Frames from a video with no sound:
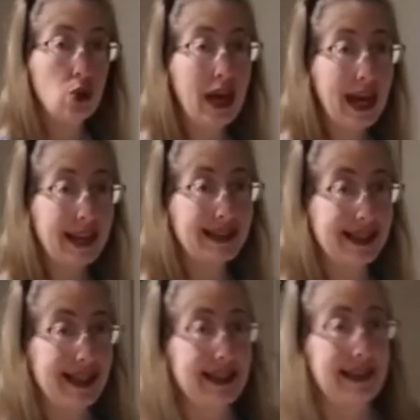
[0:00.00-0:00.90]
cakes
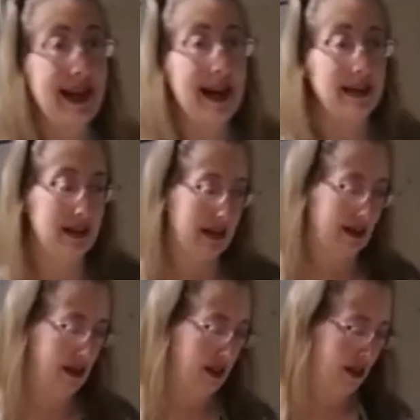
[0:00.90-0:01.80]
this size.
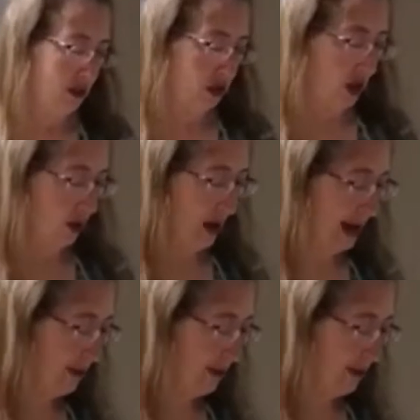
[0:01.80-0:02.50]
So I'm